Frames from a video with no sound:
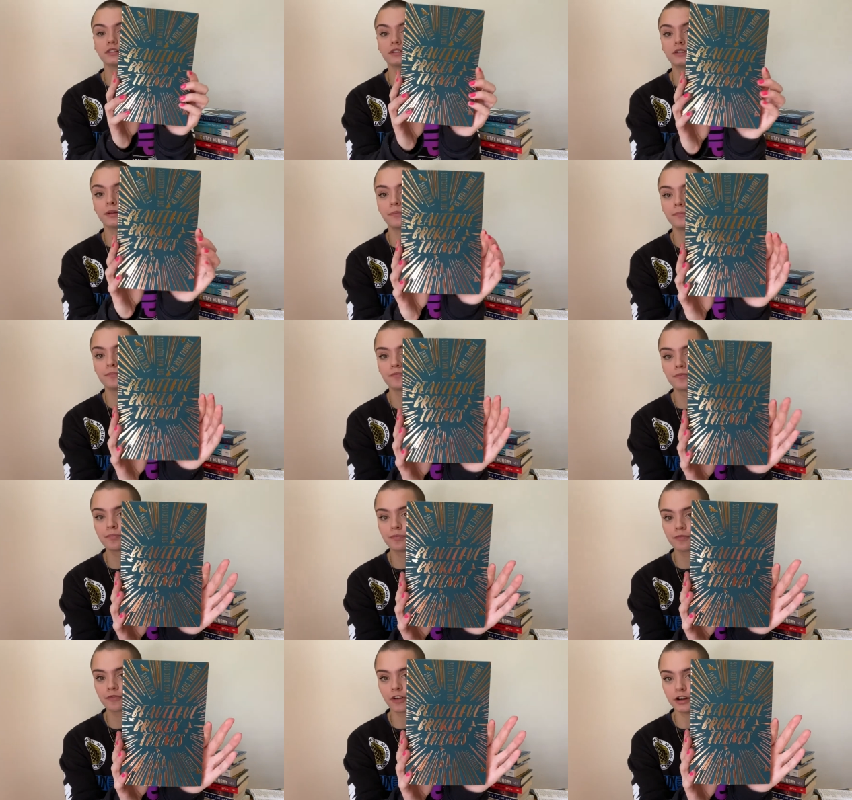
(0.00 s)
The
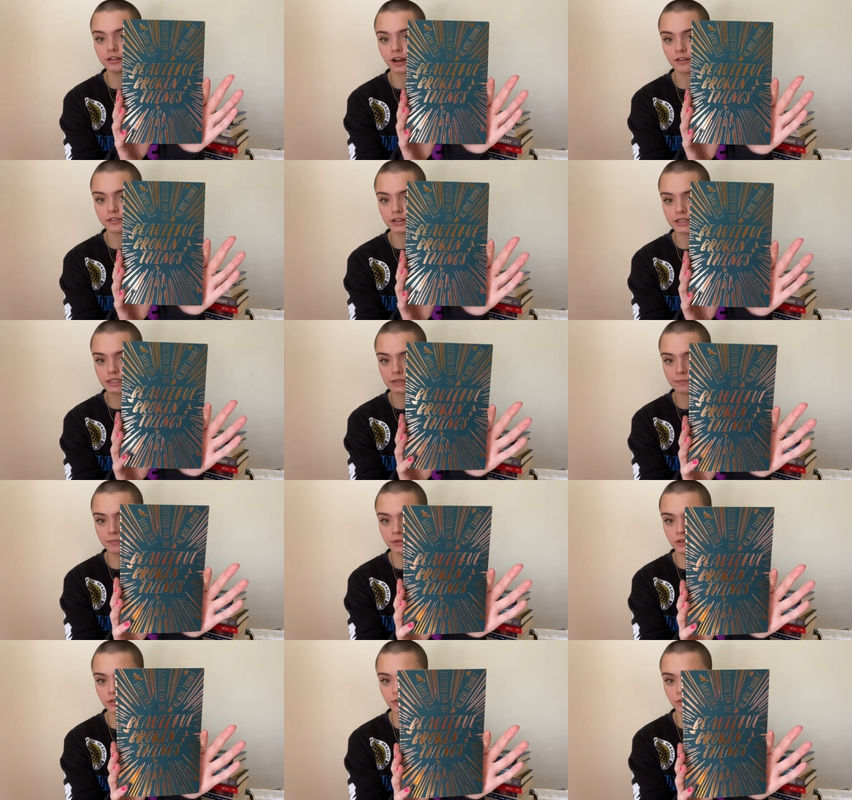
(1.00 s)
front cover is
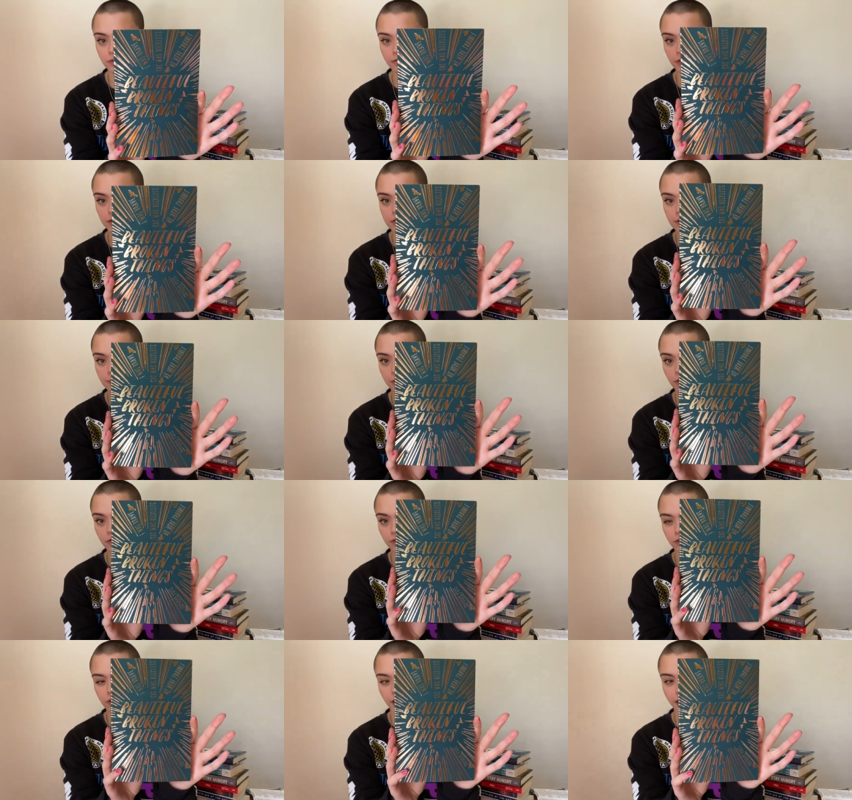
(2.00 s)
beautiful. It's a
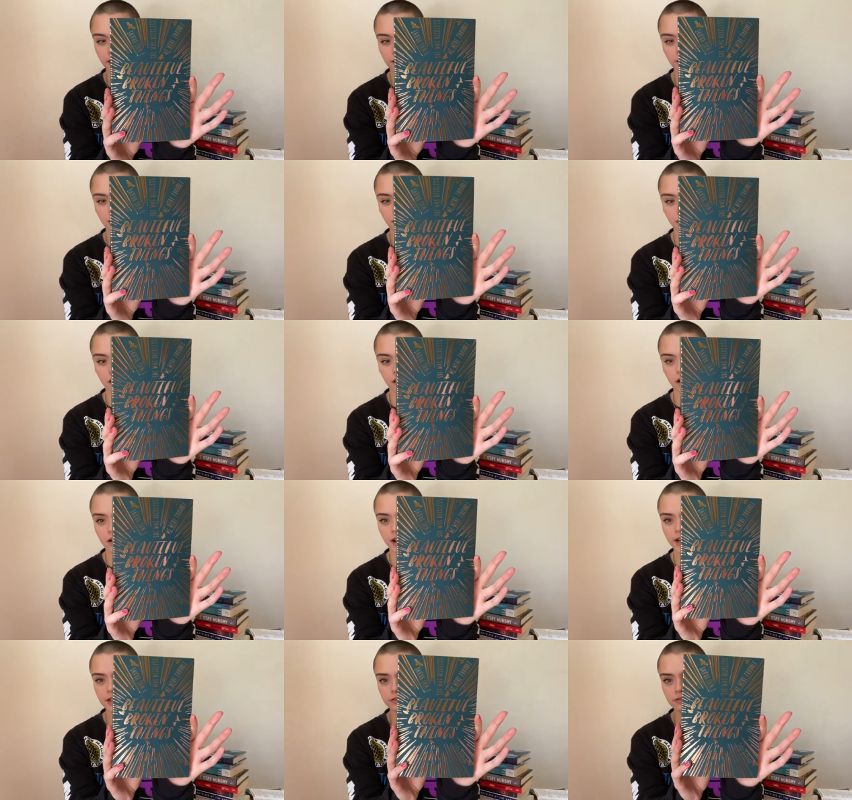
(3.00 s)
beautiful like
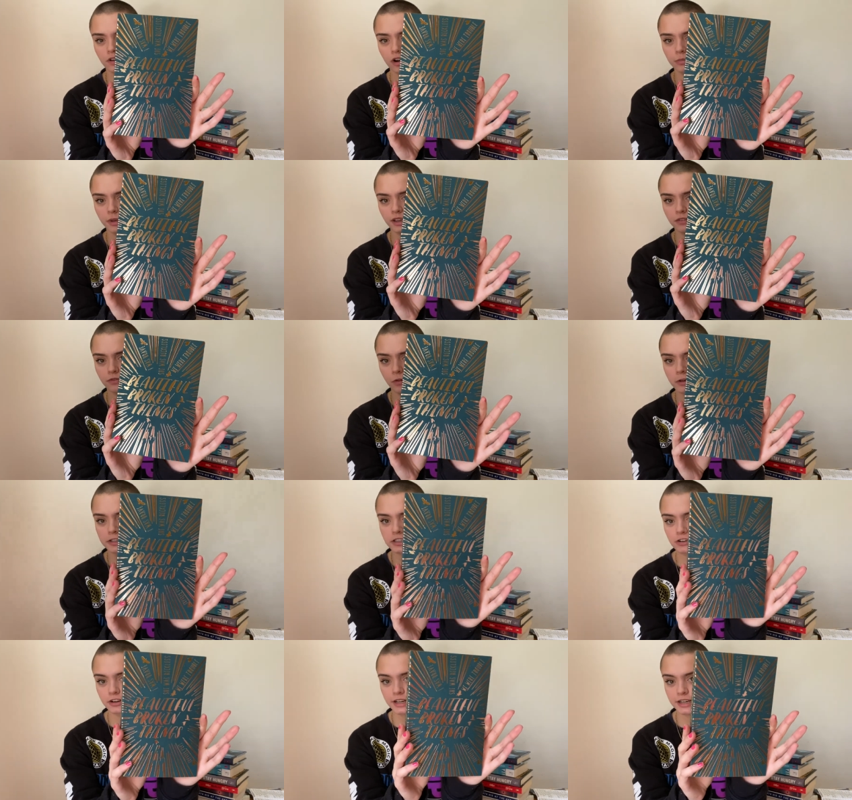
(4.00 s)
kind of army
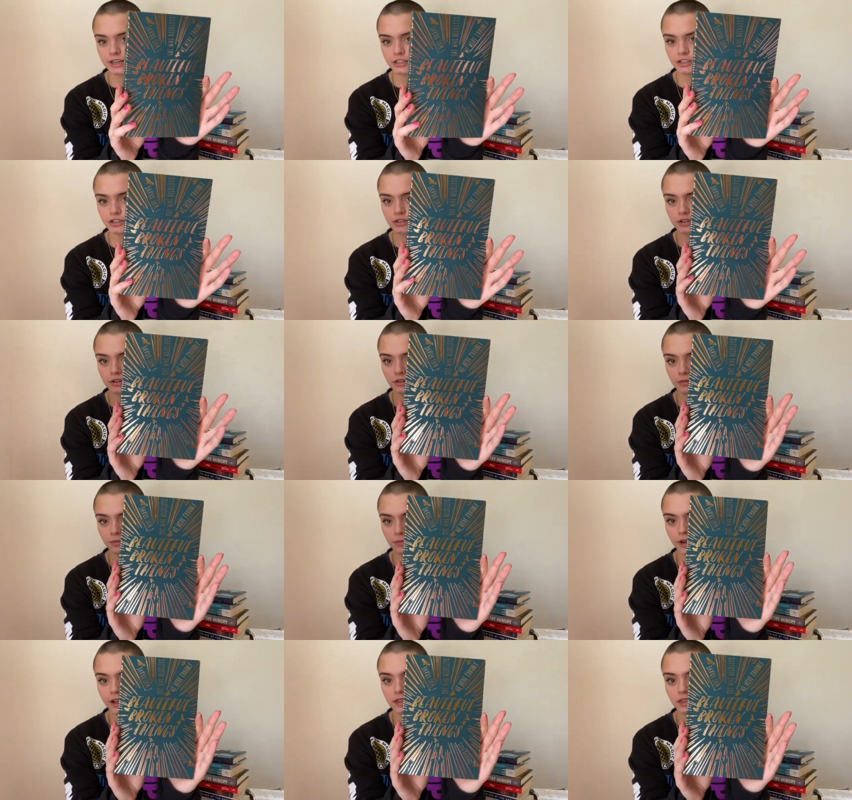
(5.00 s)
forest greenish
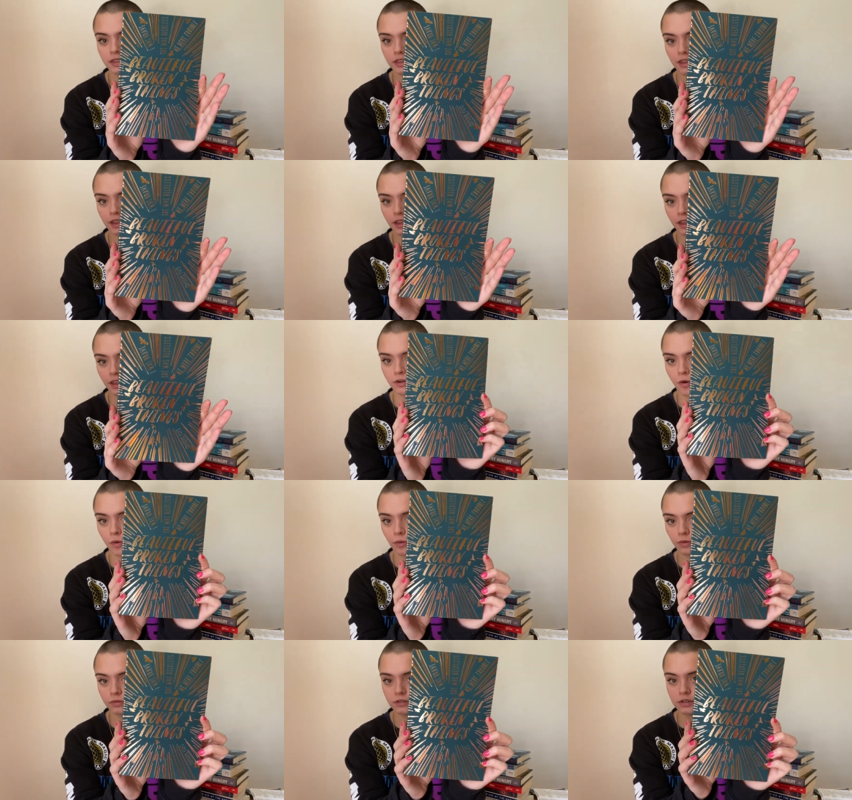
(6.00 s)
with the
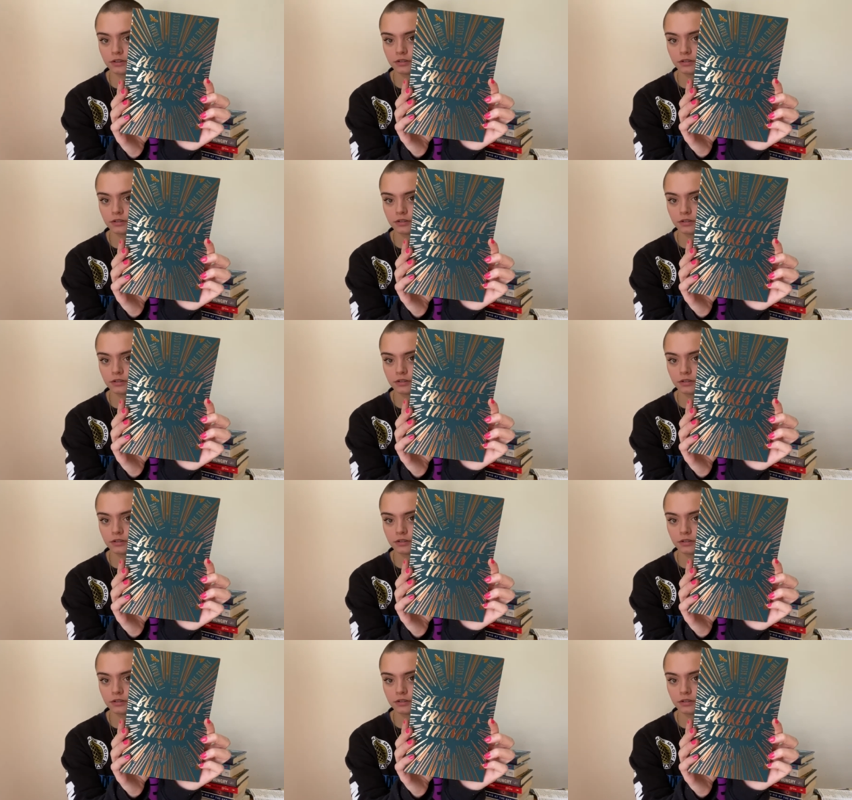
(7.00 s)
gold